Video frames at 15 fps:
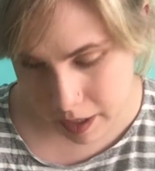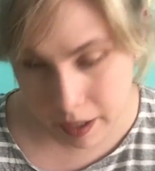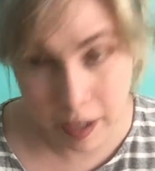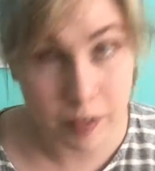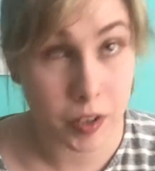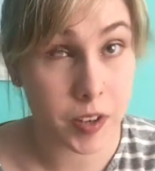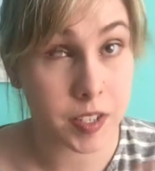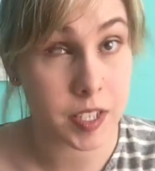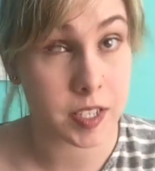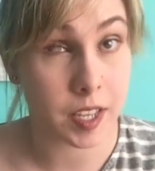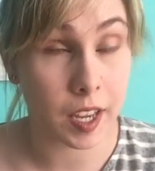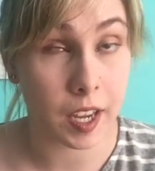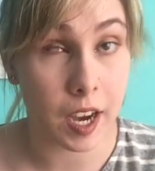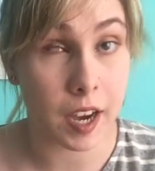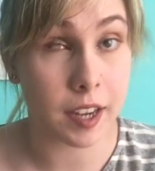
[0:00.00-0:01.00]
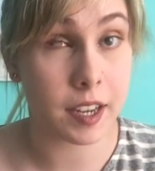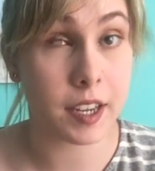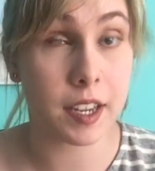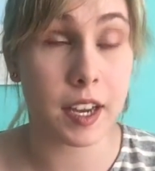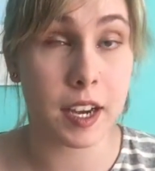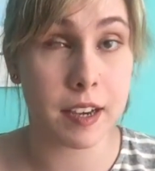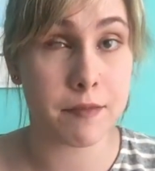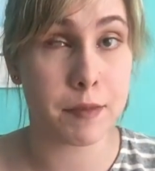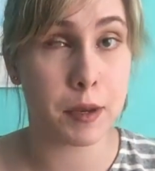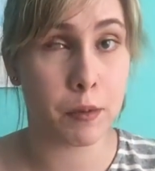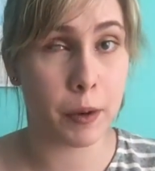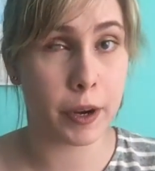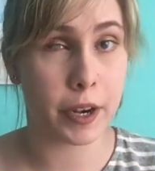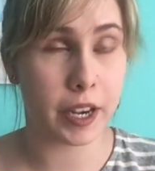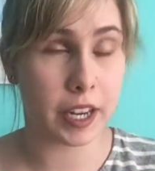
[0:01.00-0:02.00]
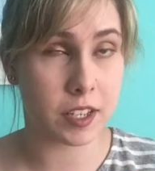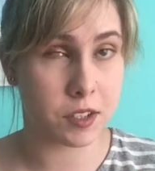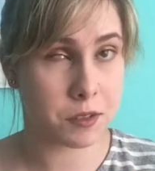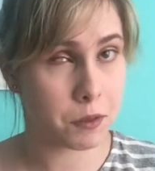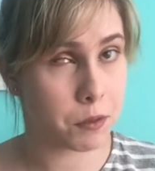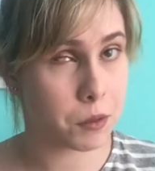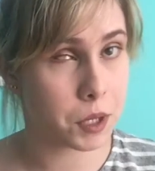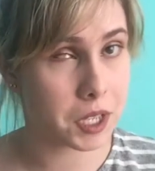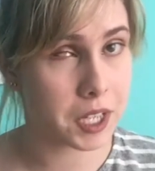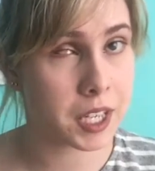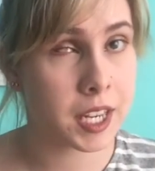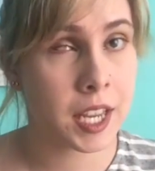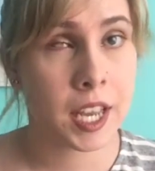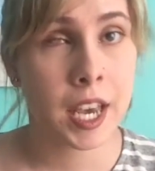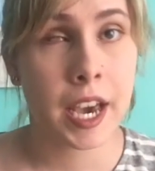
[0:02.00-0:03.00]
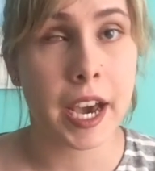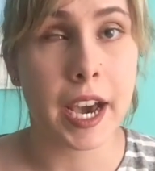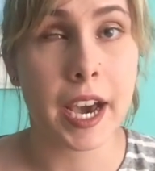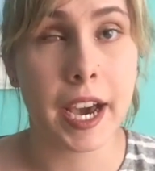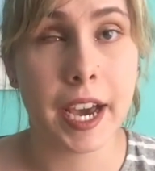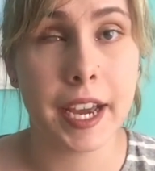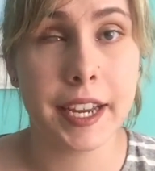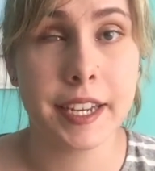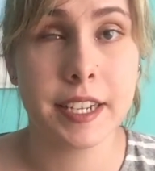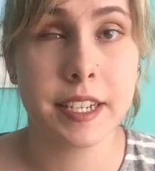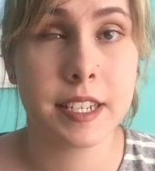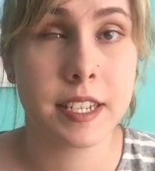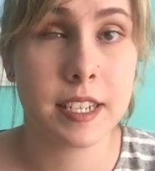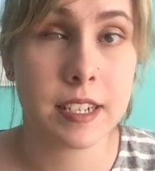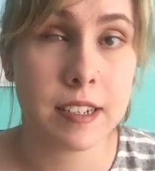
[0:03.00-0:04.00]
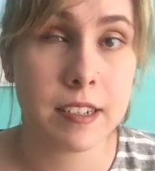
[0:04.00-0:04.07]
Ever since I got it, I've been wearing it to work, and,